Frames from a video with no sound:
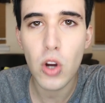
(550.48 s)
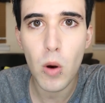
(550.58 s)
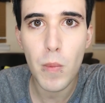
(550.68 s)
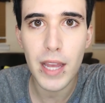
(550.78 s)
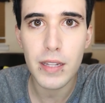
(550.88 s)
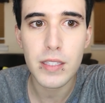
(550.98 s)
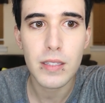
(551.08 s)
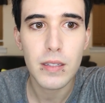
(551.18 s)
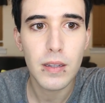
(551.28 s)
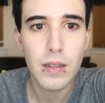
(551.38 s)

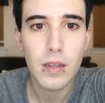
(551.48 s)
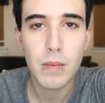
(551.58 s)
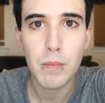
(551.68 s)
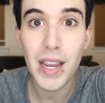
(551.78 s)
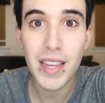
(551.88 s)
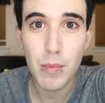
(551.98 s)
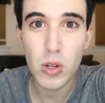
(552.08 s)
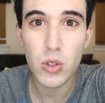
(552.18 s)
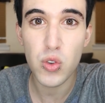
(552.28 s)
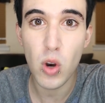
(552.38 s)
Tromance. My
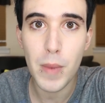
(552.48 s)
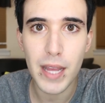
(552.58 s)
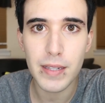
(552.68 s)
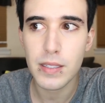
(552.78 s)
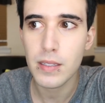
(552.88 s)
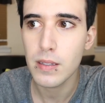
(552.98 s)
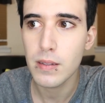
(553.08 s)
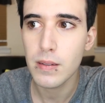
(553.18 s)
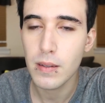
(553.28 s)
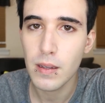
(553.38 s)
Chemical Tromance.
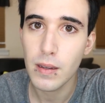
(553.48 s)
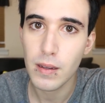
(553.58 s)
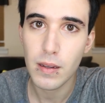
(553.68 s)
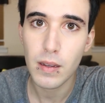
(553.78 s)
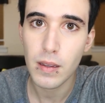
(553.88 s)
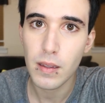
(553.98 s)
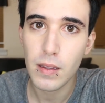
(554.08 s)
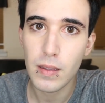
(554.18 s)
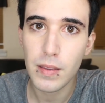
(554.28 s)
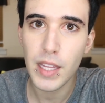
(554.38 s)

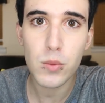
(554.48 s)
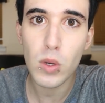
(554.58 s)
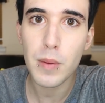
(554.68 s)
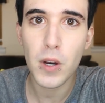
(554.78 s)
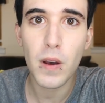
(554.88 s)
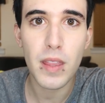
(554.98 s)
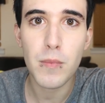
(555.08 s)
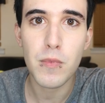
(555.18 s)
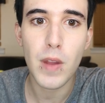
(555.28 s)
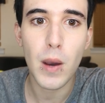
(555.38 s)
That's what I'm calling
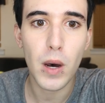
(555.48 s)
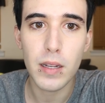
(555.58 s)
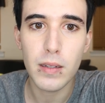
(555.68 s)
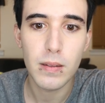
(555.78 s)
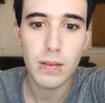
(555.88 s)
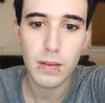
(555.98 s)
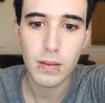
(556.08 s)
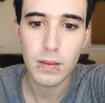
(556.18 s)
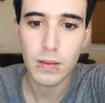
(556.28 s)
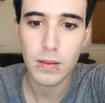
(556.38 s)
them from now on.
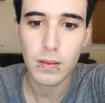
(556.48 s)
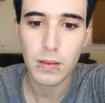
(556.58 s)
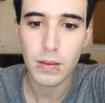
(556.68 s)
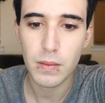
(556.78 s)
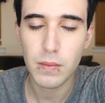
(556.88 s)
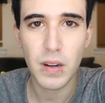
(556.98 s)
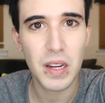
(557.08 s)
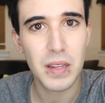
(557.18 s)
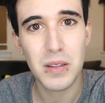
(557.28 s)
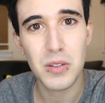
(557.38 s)

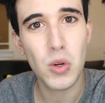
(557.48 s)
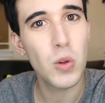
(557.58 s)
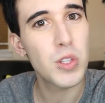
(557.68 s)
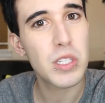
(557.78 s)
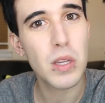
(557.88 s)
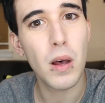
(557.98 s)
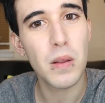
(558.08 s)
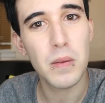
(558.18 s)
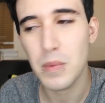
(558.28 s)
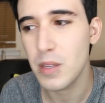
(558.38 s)
Fucking control this
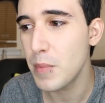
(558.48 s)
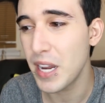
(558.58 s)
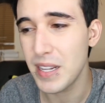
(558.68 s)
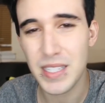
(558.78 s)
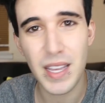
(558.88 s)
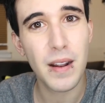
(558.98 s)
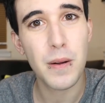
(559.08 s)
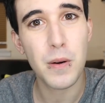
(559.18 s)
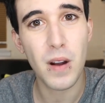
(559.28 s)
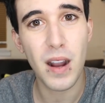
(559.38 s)
all. You made us get
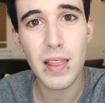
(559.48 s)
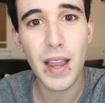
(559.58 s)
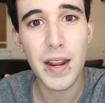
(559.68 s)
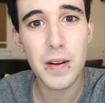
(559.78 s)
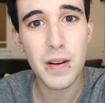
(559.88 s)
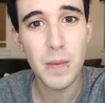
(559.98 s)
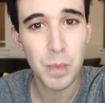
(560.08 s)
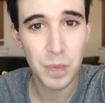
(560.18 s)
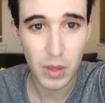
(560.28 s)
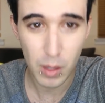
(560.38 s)
out our eyeliner.
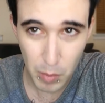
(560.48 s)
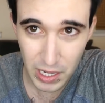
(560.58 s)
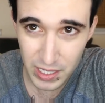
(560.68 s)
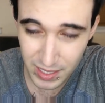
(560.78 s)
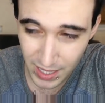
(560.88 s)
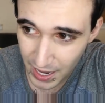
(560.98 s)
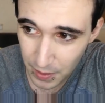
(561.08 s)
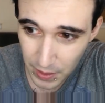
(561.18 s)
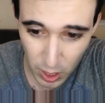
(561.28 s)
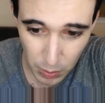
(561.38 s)
You made us
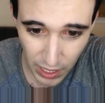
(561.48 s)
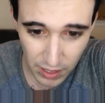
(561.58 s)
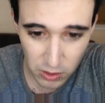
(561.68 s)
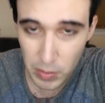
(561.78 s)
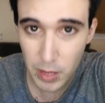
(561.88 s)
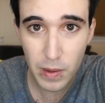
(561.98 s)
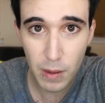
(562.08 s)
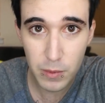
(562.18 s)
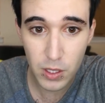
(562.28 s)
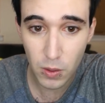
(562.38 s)
dye our hair black, or maybe
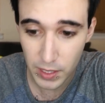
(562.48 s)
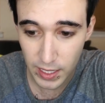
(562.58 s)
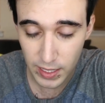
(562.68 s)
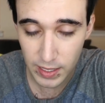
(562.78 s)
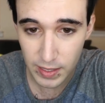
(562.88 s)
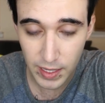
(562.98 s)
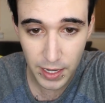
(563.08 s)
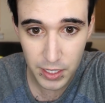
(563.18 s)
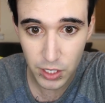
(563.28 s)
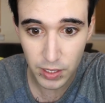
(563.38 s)
I was the only idiot that
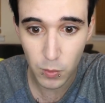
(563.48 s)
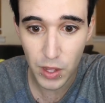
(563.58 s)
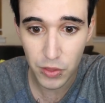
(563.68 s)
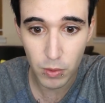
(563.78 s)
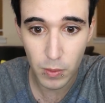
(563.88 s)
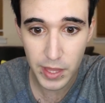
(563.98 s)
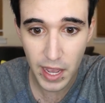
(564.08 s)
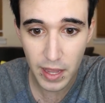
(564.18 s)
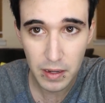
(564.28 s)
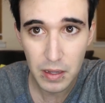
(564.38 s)
actually went through with
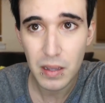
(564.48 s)
that.